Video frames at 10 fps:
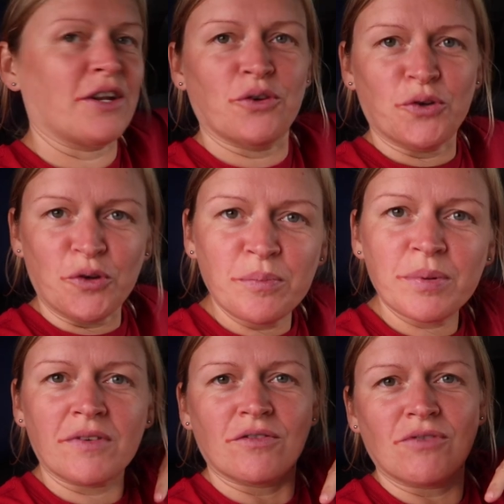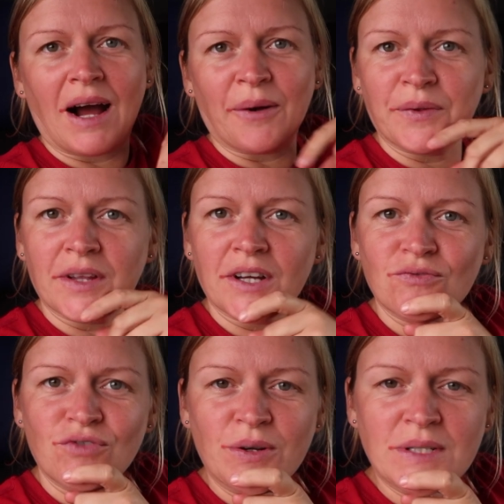loop around the
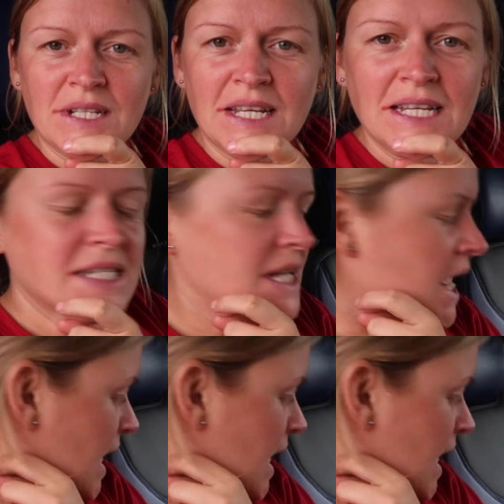roads and things,